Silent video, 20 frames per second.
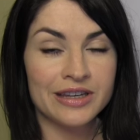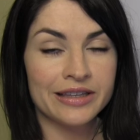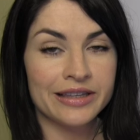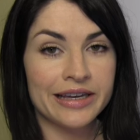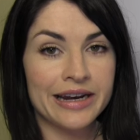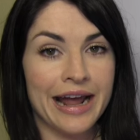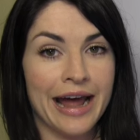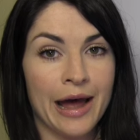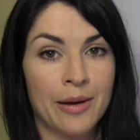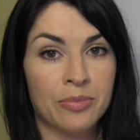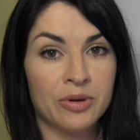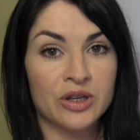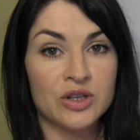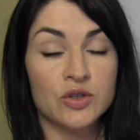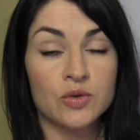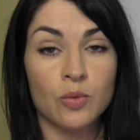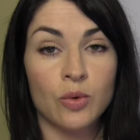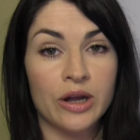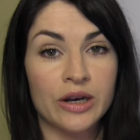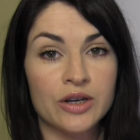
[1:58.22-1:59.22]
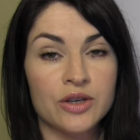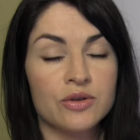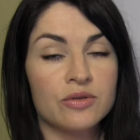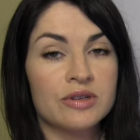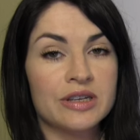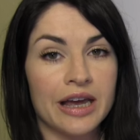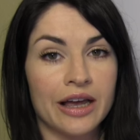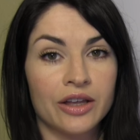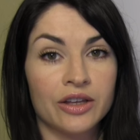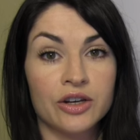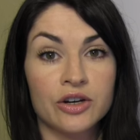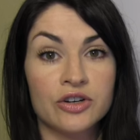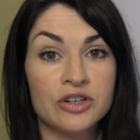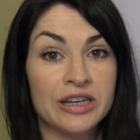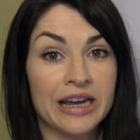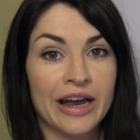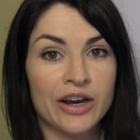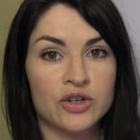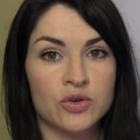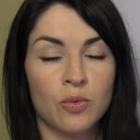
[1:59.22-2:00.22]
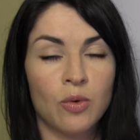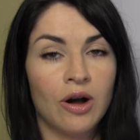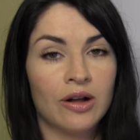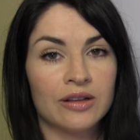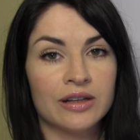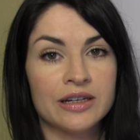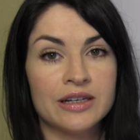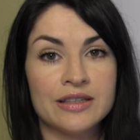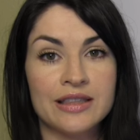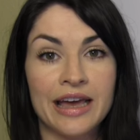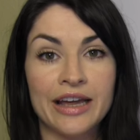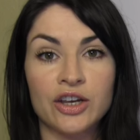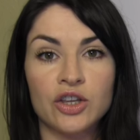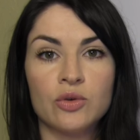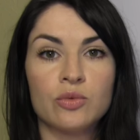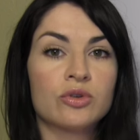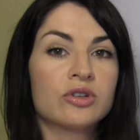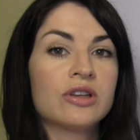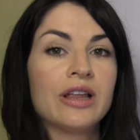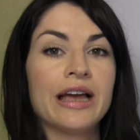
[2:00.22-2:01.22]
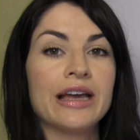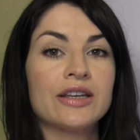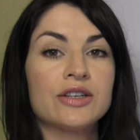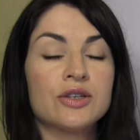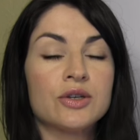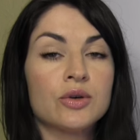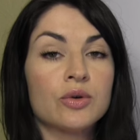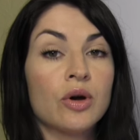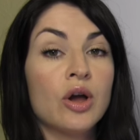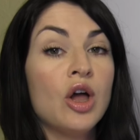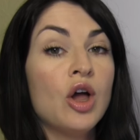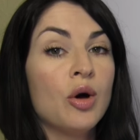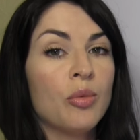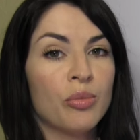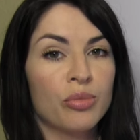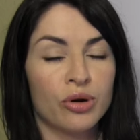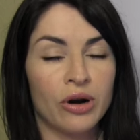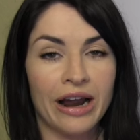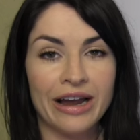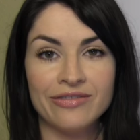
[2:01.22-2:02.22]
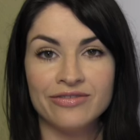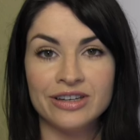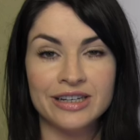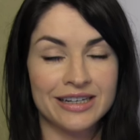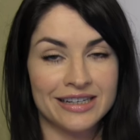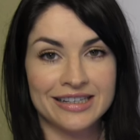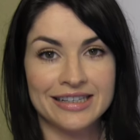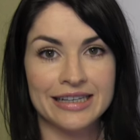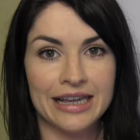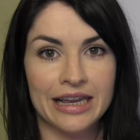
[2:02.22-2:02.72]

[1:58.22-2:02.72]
thing that happens when you tell your Dash wallet that you would like to private